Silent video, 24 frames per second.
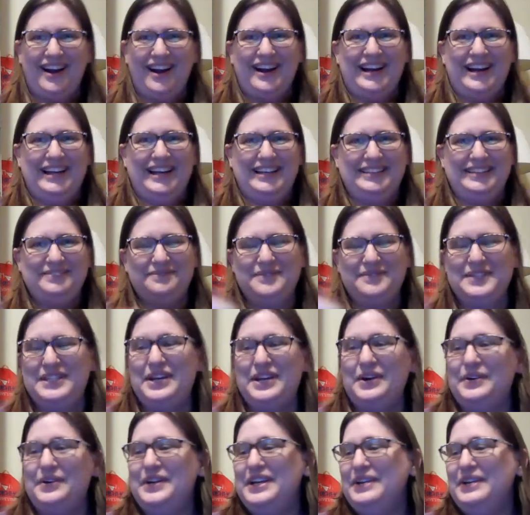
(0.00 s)
All right,
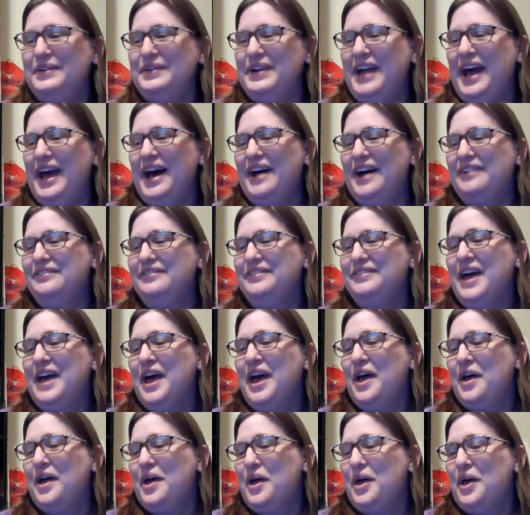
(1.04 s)
so here we have
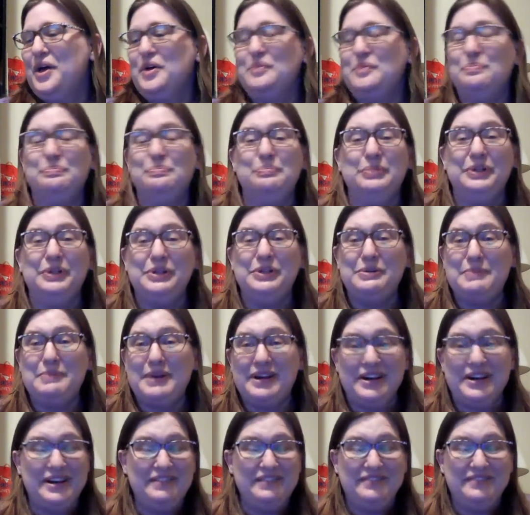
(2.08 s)

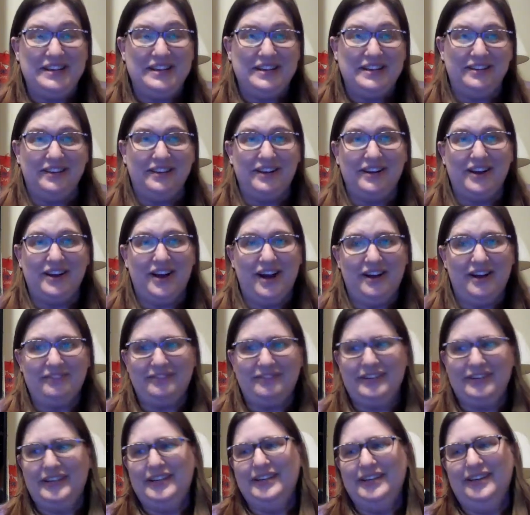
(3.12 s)
blueberry vanilla
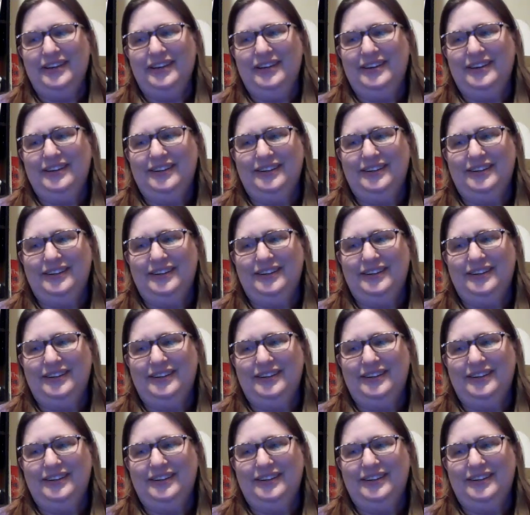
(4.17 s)
coffee,